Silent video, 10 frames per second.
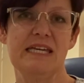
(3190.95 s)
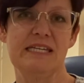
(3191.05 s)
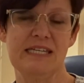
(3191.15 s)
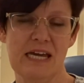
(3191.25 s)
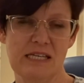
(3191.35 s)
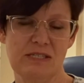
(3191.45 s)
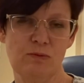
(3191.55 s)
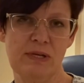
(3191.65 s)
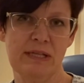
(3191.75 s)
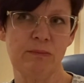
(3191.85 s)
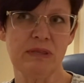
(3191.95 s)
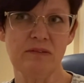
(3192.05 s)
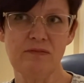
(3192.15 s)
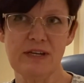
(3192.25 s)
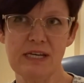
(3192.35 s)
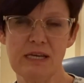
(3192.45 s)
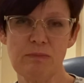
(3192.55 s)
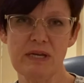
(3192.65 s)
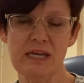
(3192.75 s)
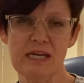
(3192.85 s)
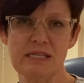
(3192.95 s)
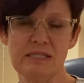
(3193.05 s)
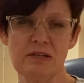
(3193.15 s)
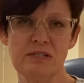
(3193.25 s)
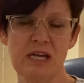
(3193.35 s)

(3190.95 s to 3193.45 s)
Yes, we limit the feeding because their